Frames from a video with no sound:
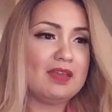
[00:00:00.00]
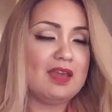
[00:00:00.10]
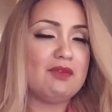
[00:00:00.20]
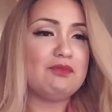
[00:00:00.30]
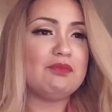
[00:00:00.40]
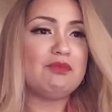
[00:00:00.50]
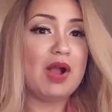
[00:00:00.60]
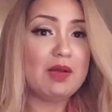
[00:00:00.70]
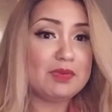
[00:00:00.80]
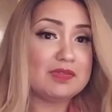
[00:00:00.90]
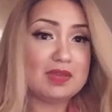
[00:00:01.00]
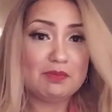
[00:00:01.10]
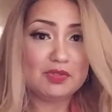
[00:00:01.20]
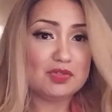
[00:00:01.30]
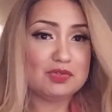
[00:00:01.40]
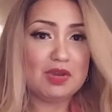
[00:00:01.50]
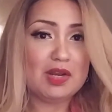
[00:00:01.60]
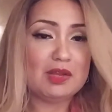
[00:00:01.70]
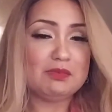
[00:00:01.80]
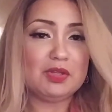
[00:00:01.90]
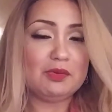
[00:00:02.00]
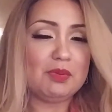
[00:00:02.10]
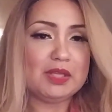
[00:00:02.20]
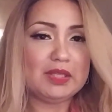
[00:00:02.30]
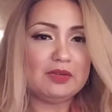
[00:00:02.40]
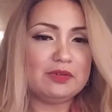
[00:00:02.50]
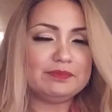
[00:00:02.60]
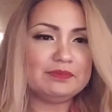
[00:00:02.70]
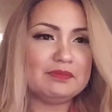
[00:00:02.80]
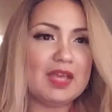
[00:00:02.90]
And Robbie's able to train him little by little.